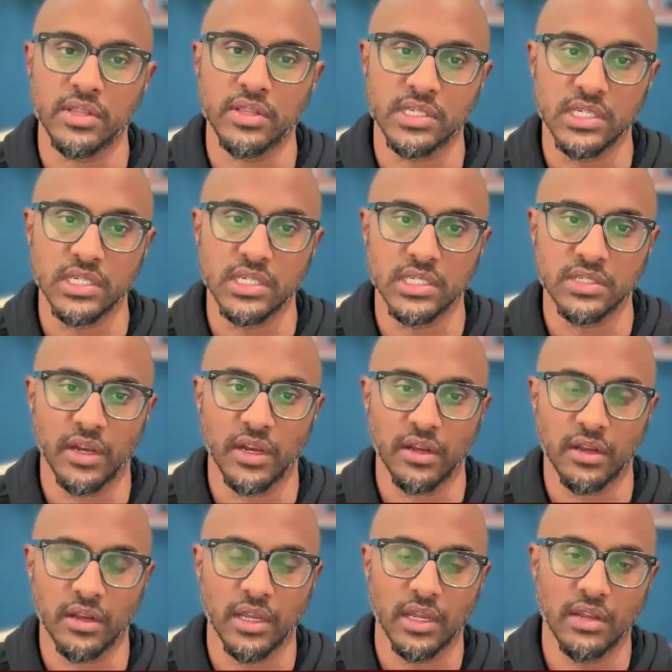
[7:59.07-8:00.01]
the
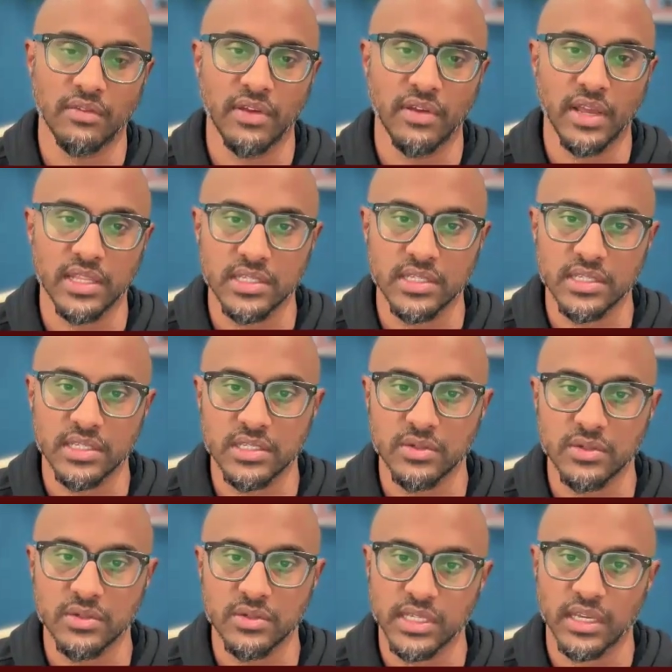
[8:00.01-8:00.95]
ceasefire advances
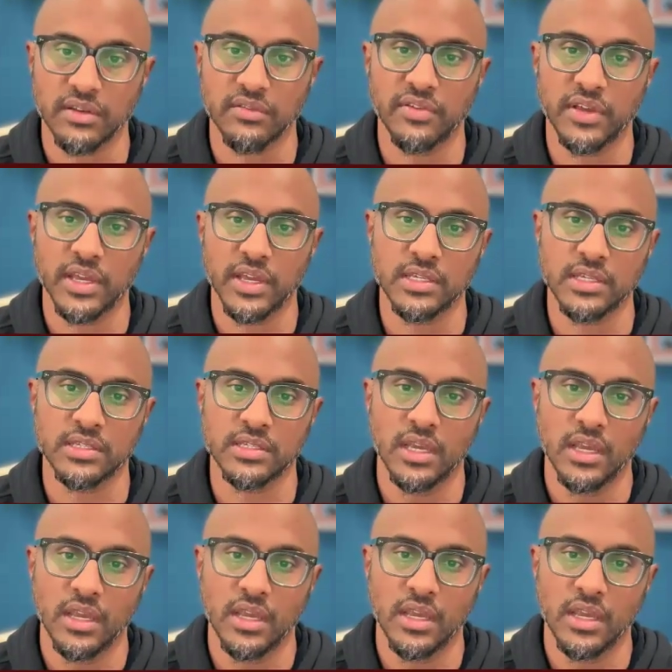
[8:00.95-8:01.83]
to a second phase